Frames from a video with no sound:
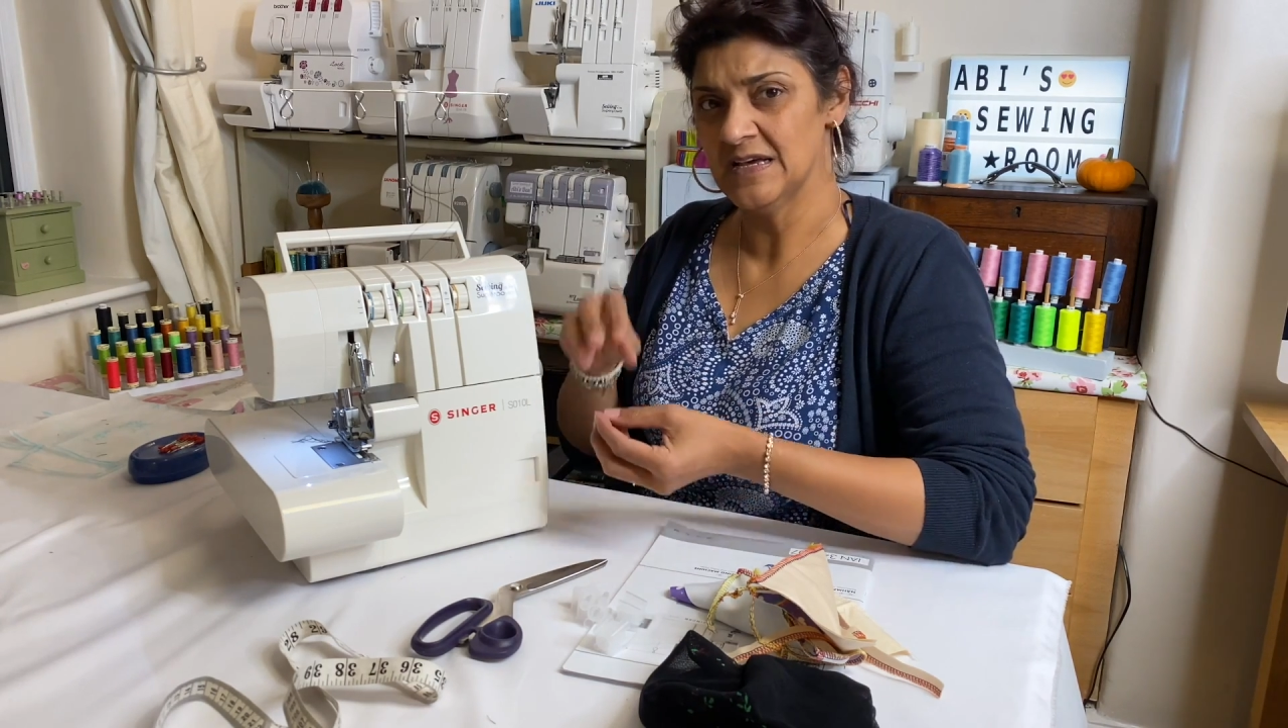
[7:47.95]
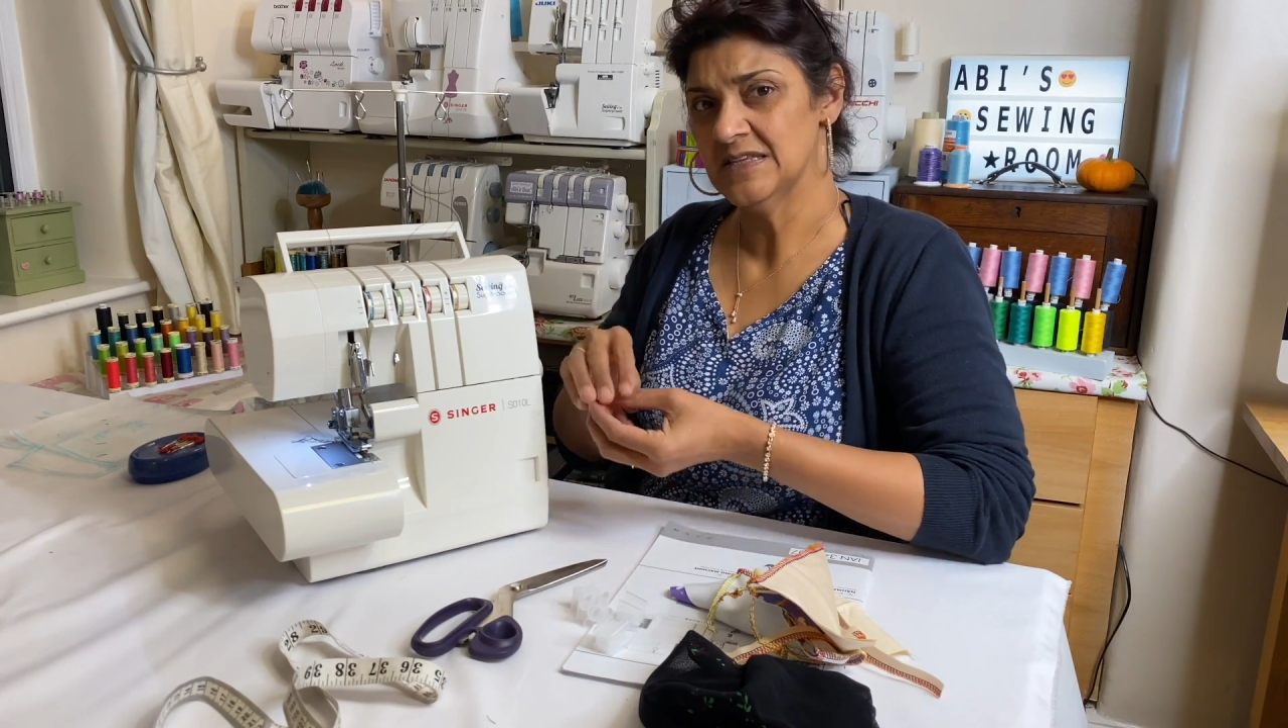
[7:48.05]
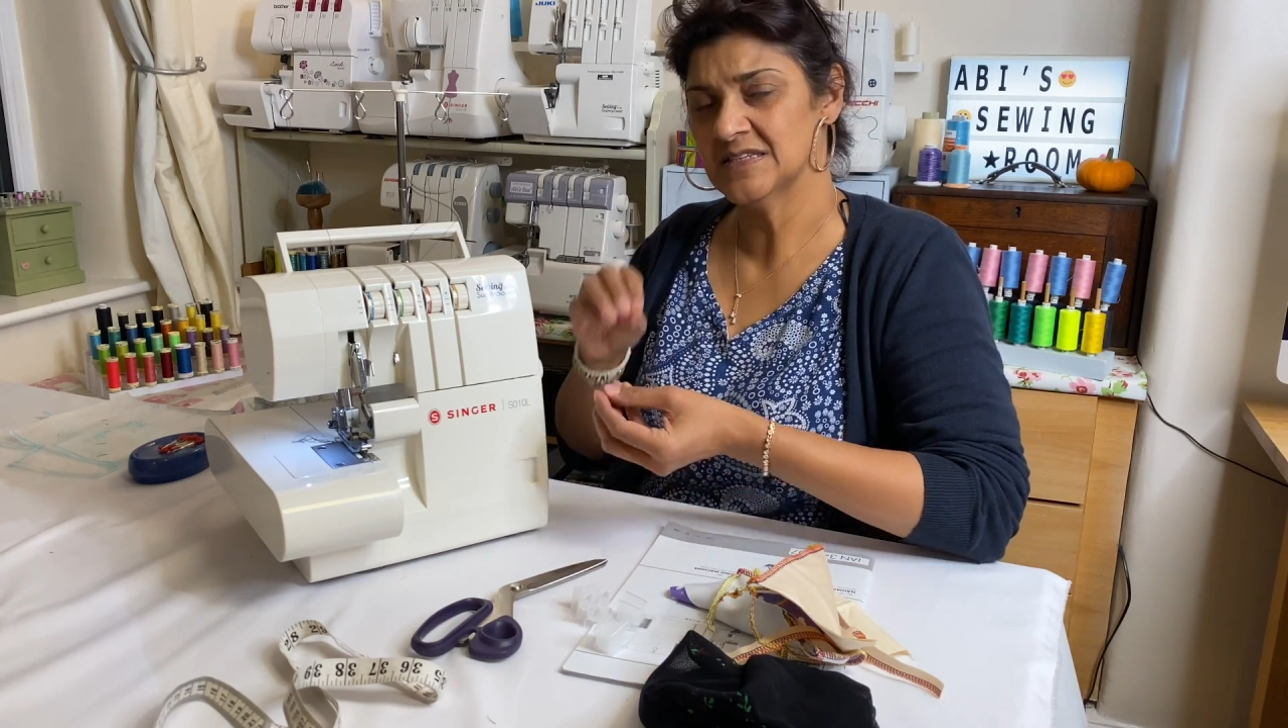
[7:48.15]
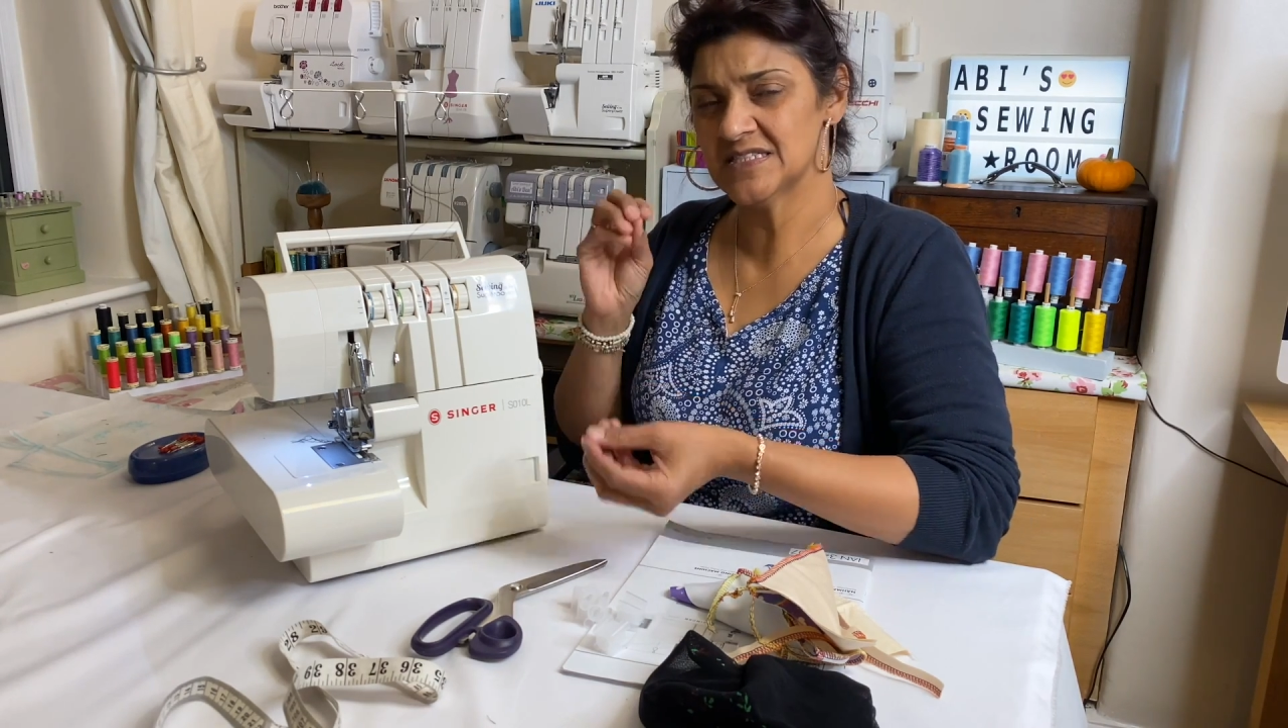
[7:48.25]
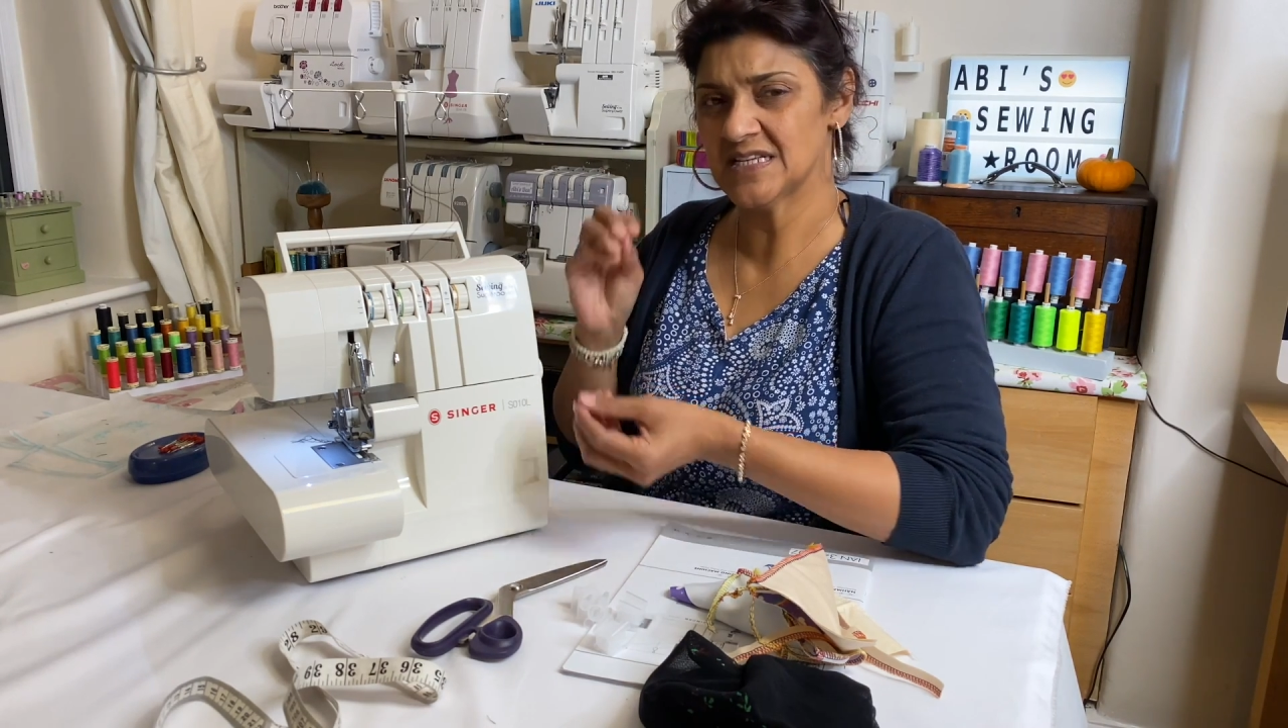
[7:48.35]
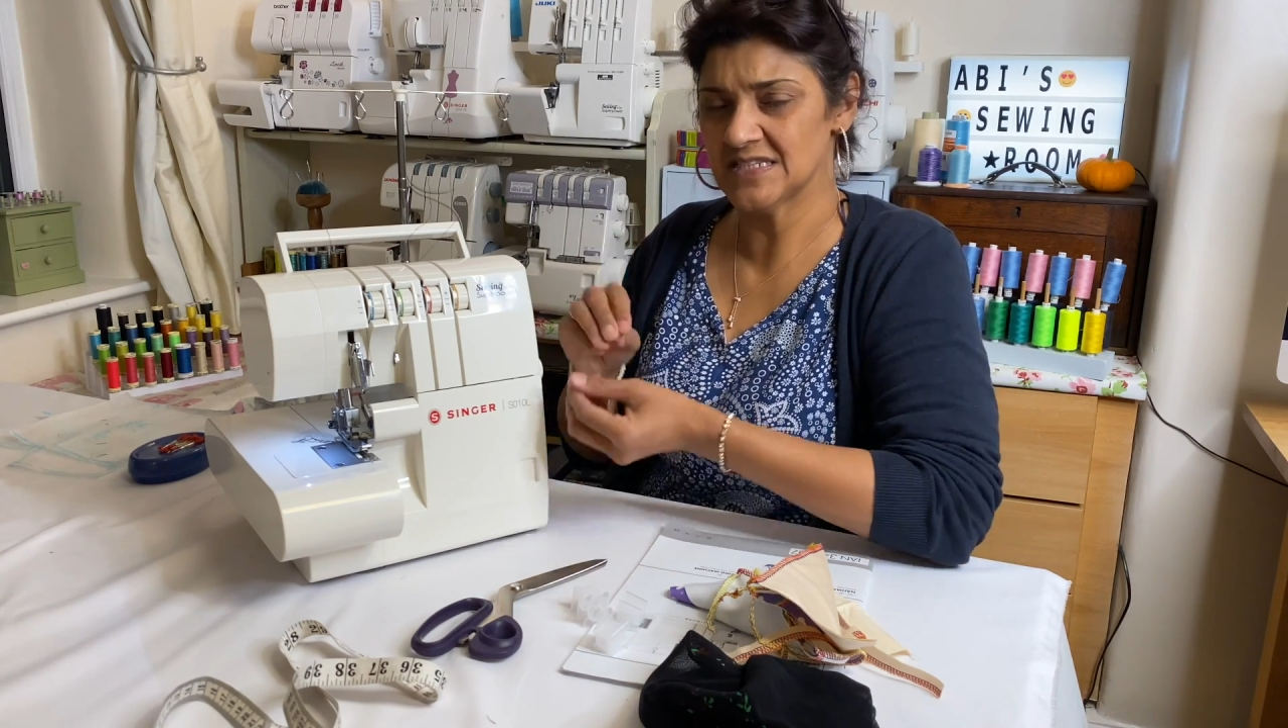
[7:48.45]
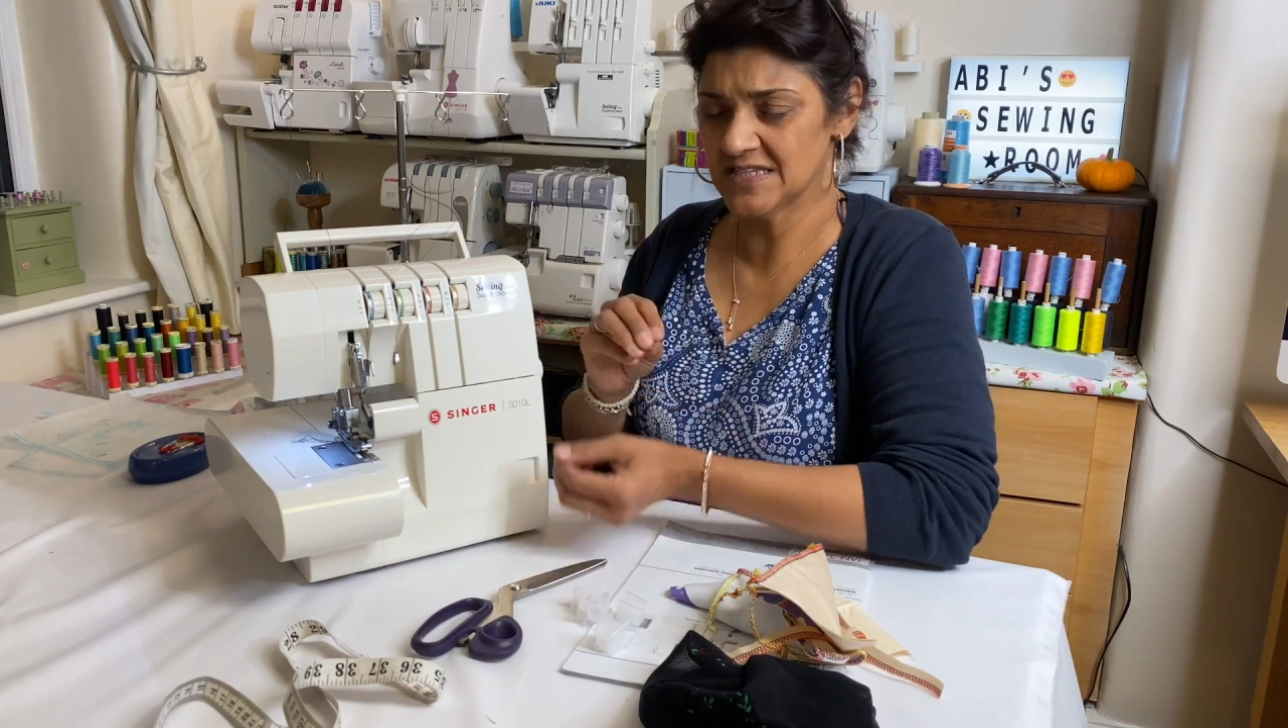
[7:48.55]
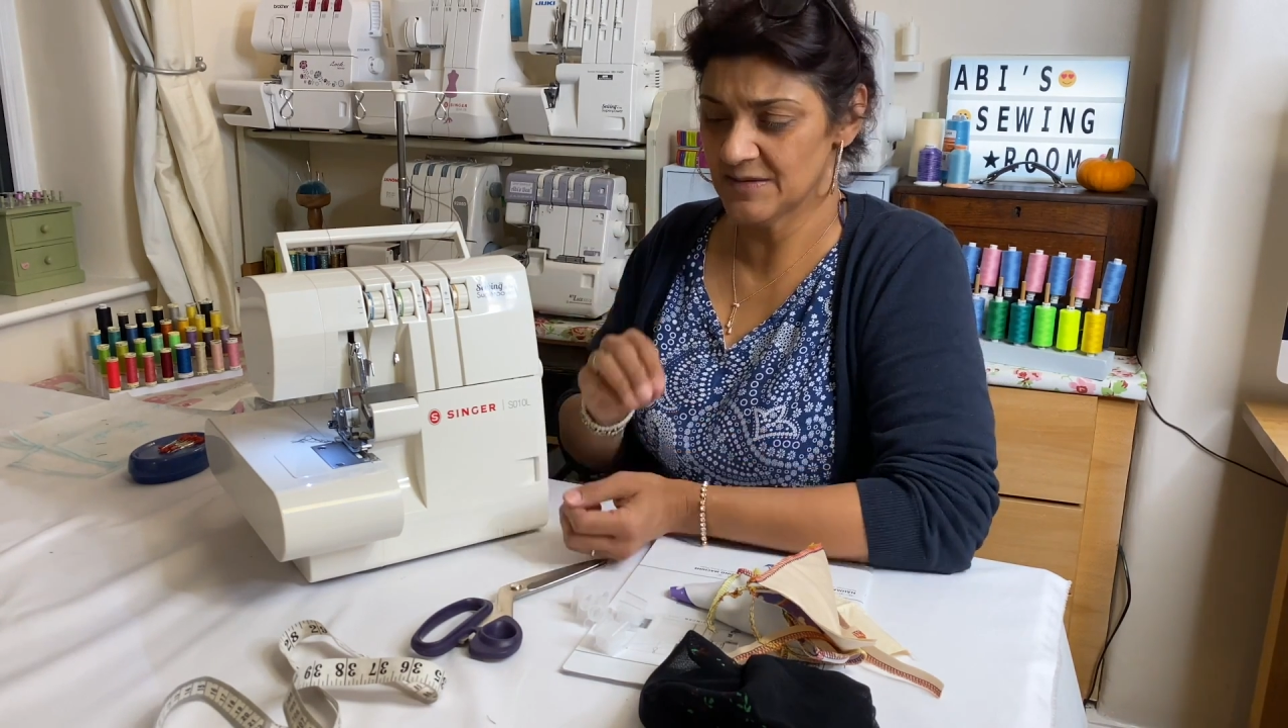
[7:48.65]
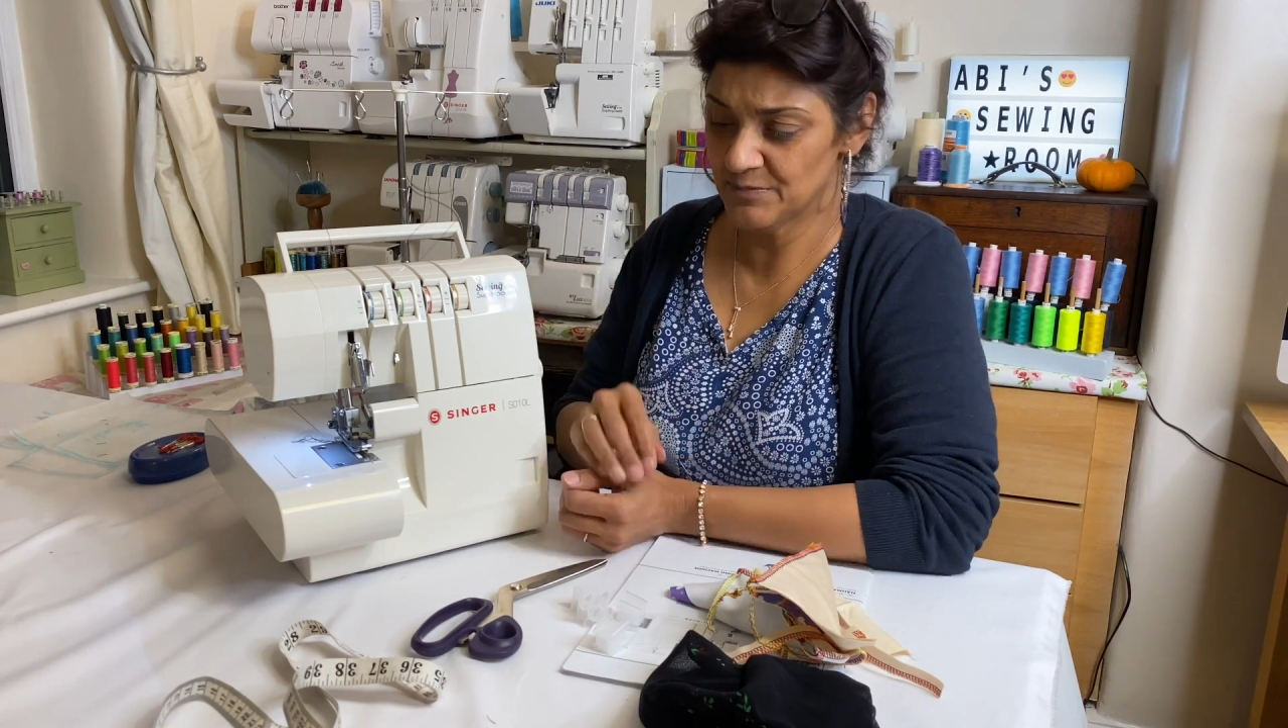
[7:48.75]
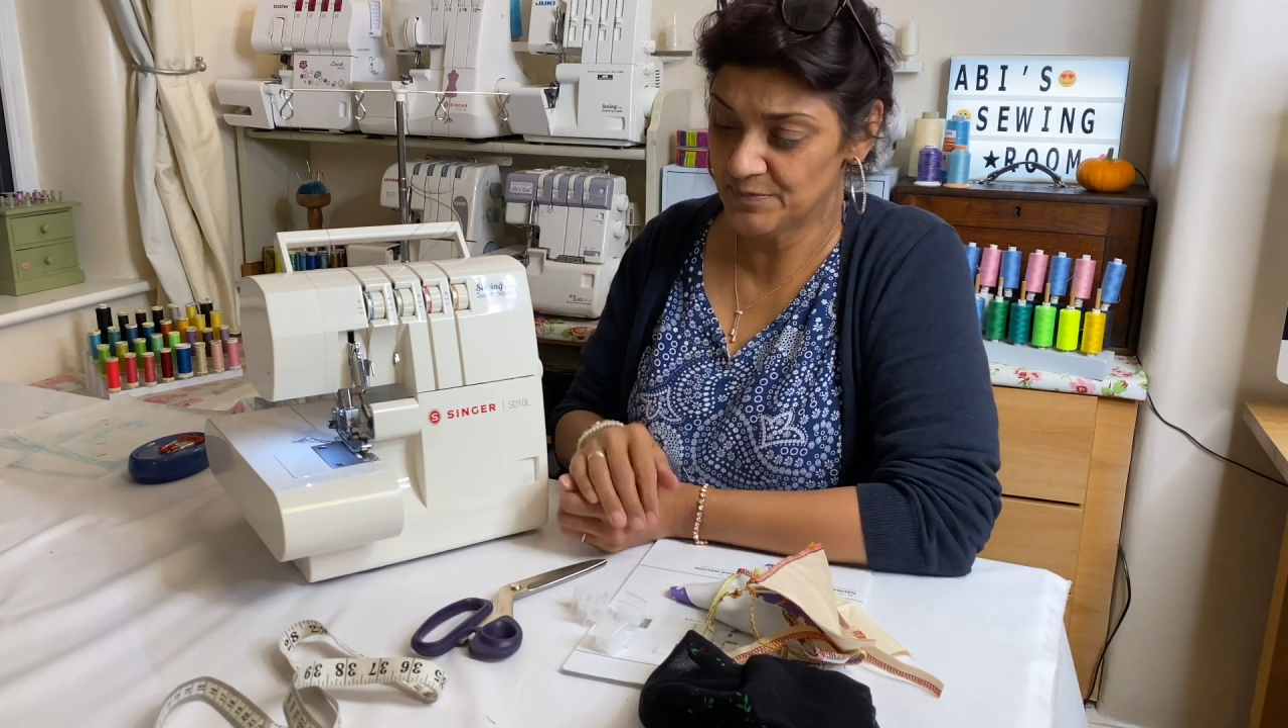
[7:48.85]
the static